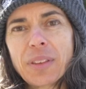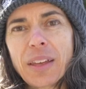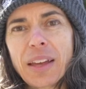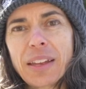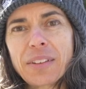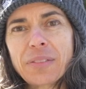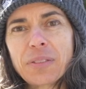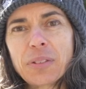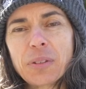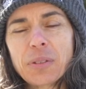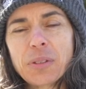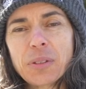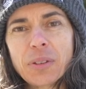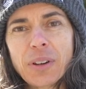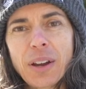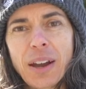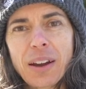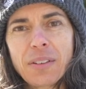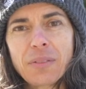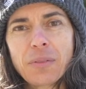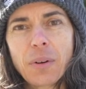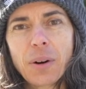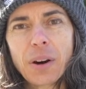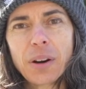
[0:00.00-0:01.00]
that if you do
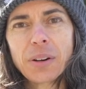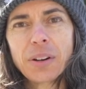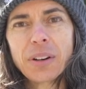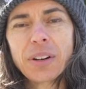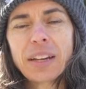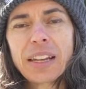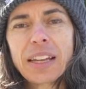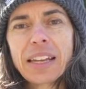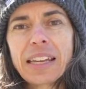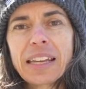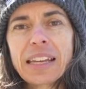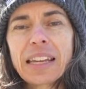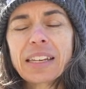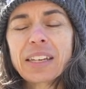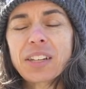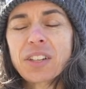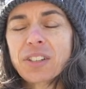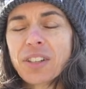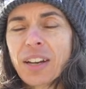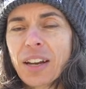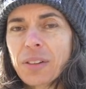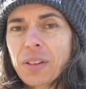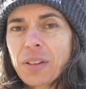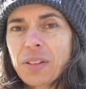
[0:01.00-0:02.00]
have water in a
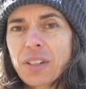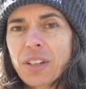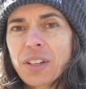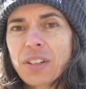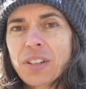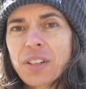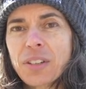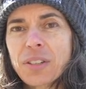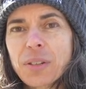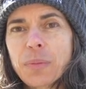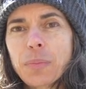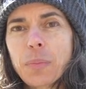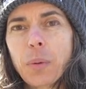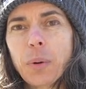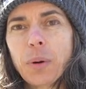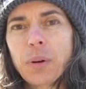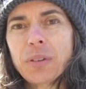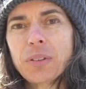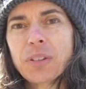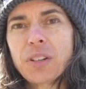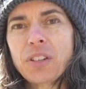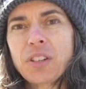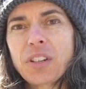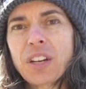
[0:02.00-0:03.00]
shallow dish, it's
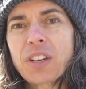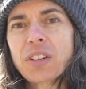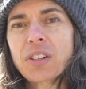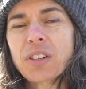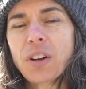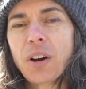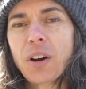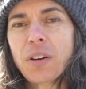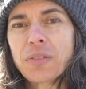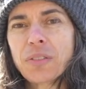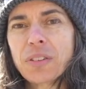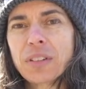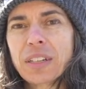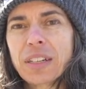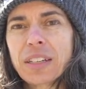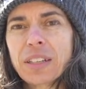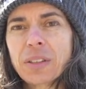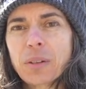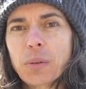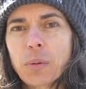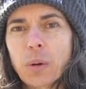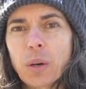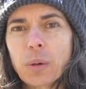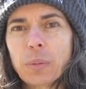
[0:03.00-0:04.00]
important to change it often in
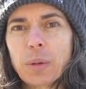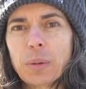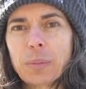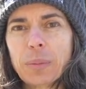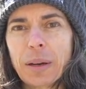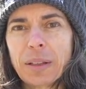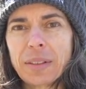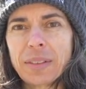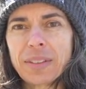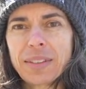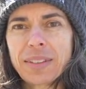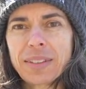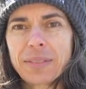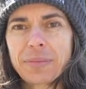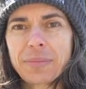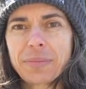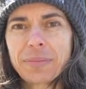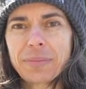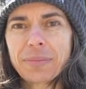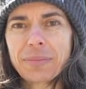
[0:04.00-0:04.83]
the warmer months.